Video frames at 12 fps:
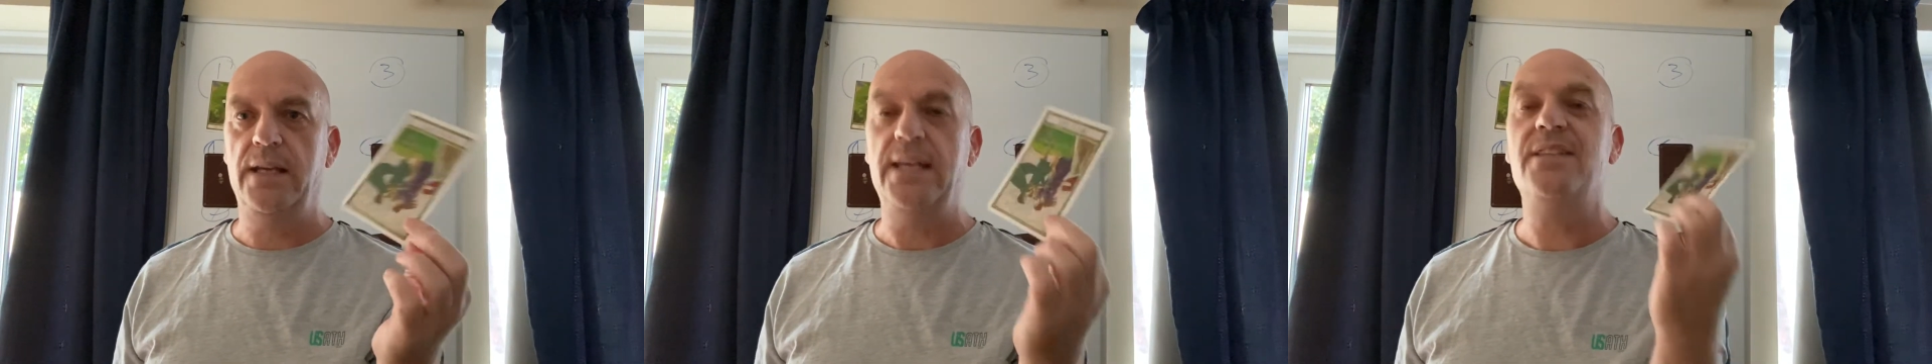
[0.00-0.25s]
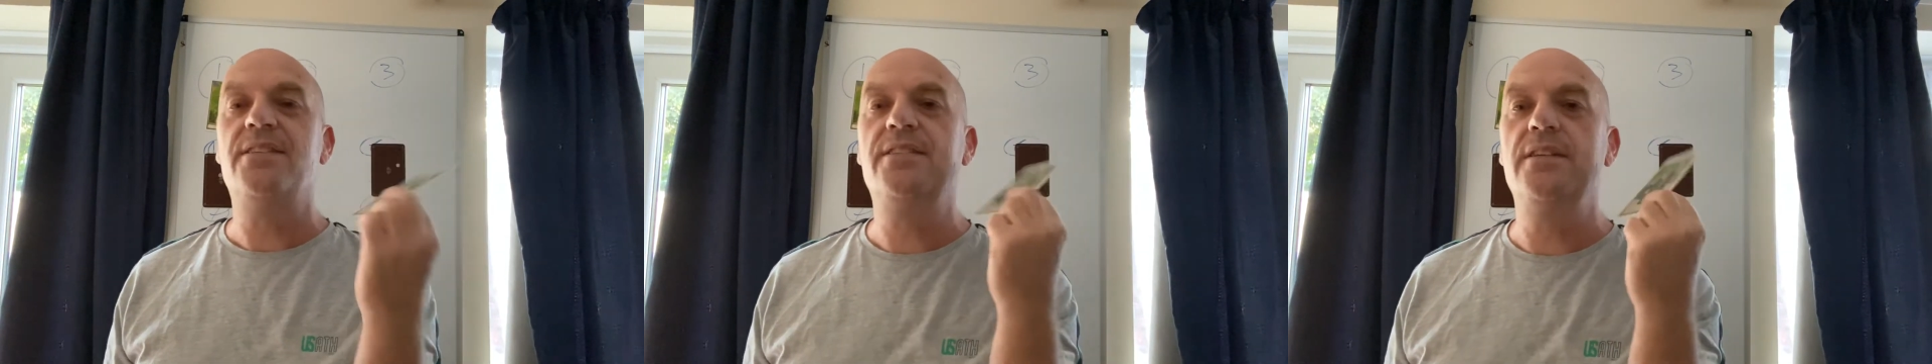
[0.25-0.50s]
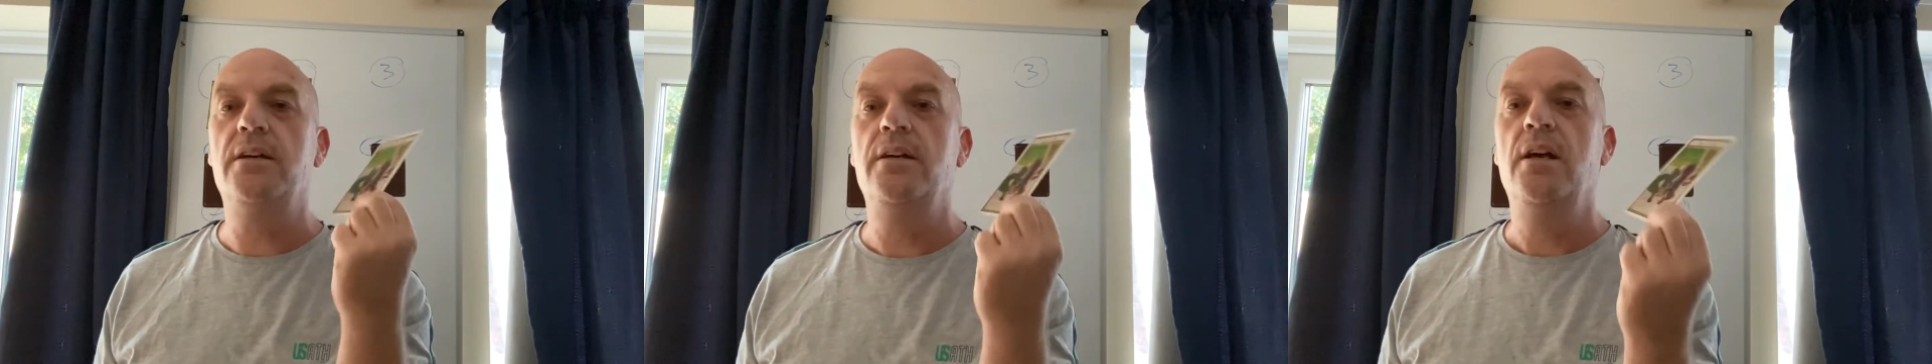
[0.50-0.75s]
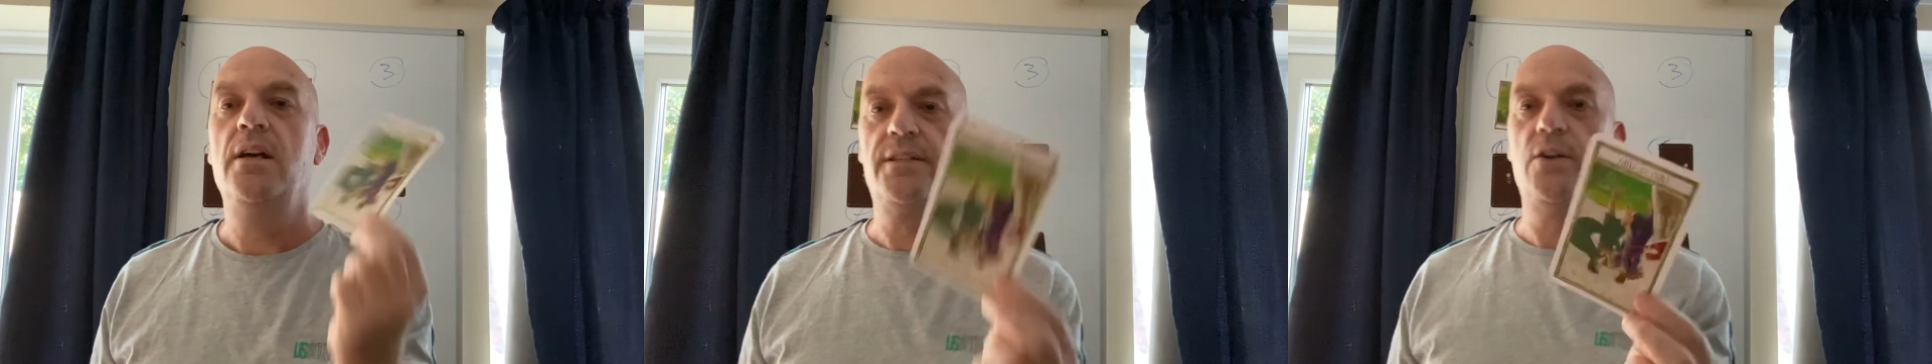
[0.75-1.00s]
It's a
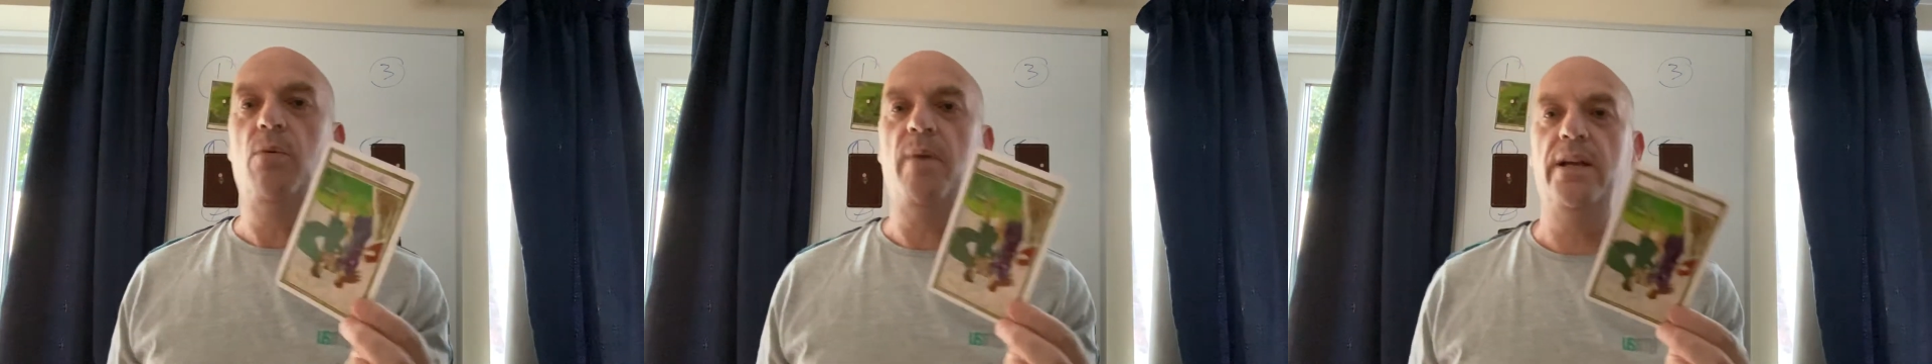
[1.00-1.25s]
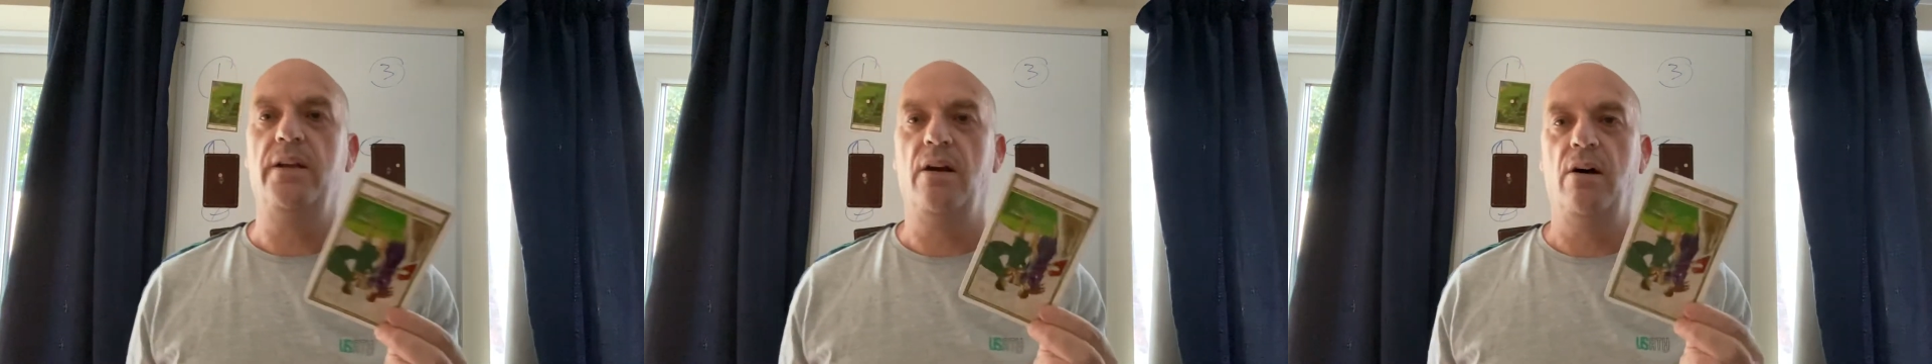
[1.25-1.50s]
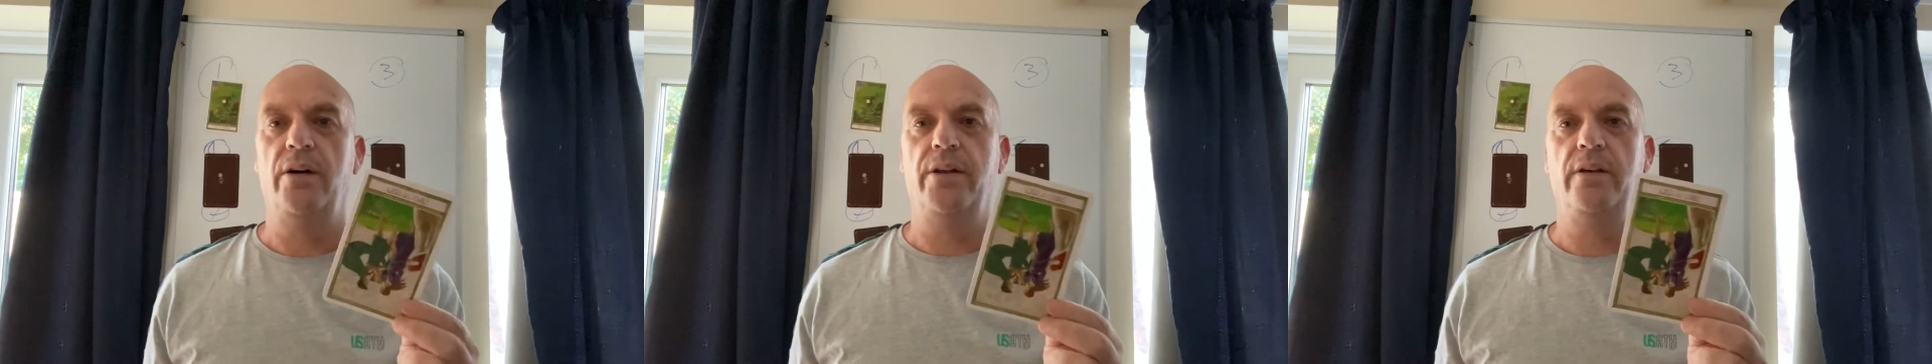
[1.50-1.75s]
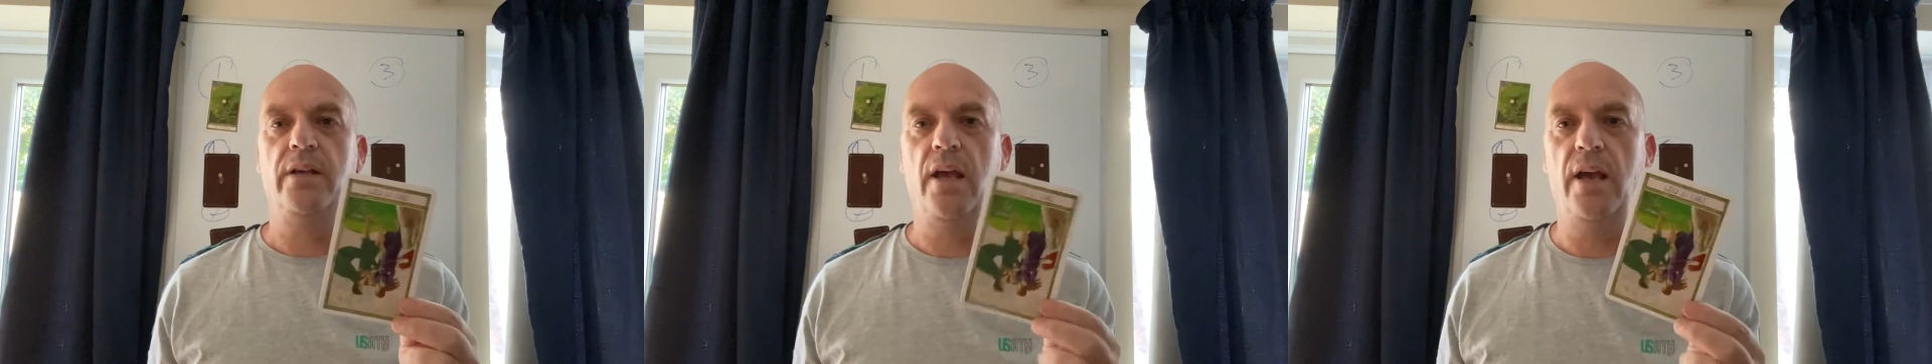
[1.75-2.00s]
soulmate card,
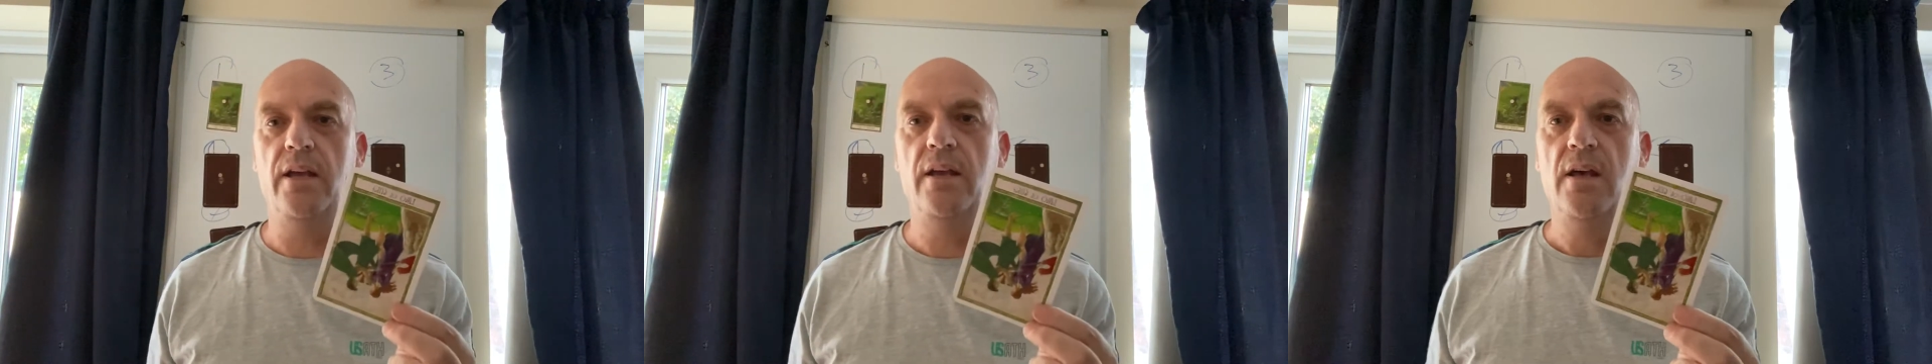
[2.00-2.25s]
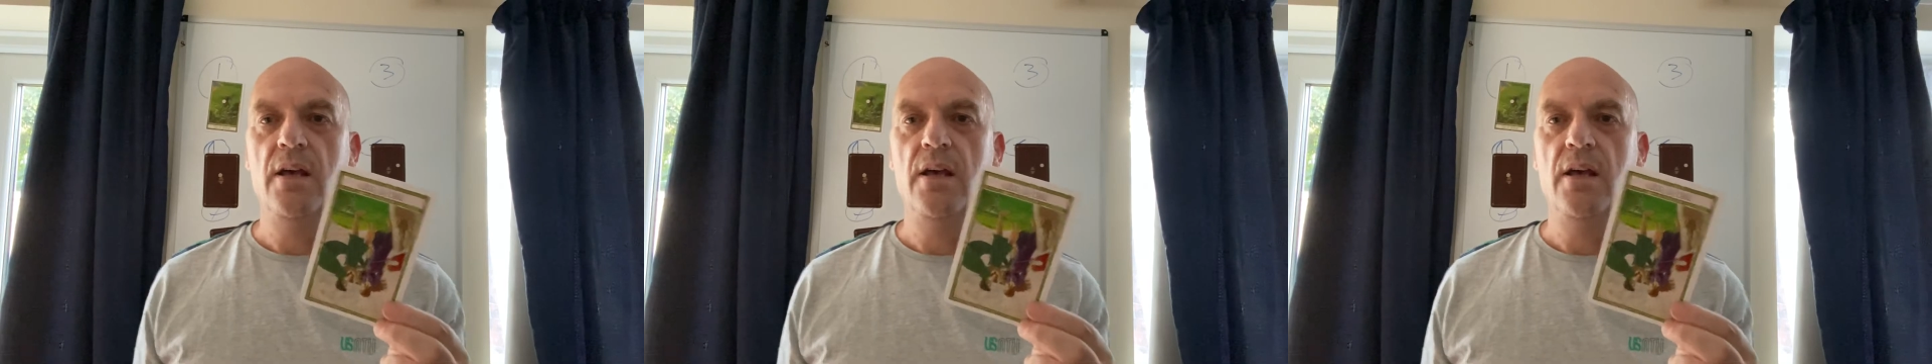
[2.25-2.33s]
okay?